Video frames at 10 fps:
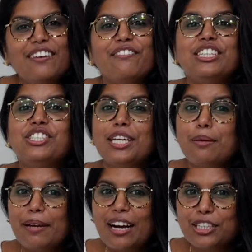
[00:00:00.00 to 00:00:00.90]
We cherry
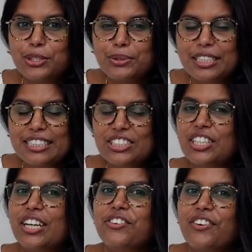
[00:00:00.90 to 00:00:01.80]
pick our tutors,
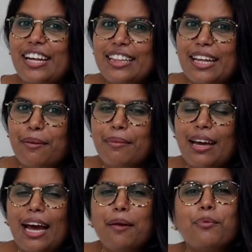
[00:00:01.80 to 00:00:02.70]
train them,
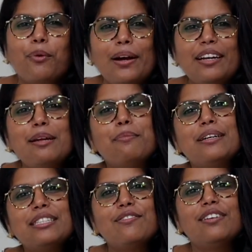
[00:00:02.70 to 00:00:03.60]
and provide an
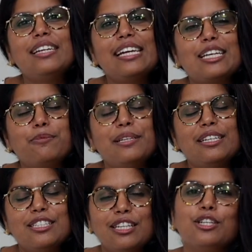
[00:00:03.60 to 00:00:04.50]
immersive learning
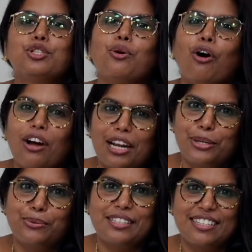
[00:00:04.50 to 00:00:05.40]
experience to all our
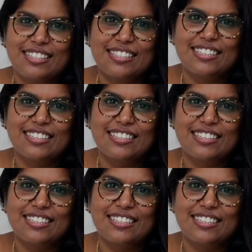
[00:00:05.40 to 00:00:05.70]
users.